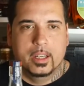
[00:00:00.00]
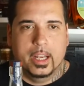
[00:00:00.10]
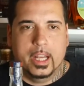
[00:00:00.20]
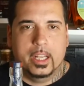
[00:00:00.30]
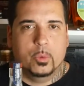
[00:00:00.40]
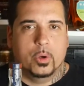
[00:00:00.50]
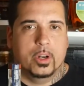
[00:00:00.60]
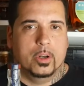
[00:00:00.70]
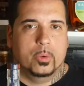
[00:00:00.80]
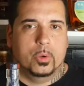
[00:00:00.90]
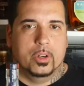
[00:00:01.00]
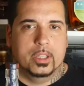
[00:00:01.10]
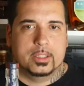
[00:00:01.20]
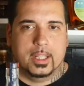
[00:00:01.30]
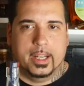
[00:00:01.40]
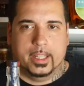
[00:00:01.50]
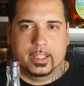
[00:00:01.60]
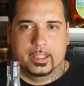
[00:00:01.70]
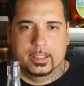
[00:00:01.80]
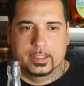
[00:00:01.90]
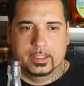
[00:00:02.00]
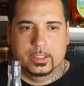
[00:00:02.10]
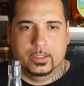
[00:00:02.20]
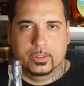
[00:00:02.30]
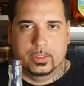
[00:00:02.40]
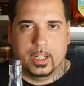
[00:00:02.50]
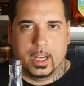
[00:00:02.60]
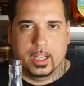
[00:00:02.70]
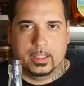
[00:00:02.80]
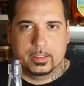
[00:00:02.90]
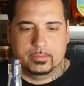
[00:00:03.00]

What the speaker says: anywhere where it's like, you know, not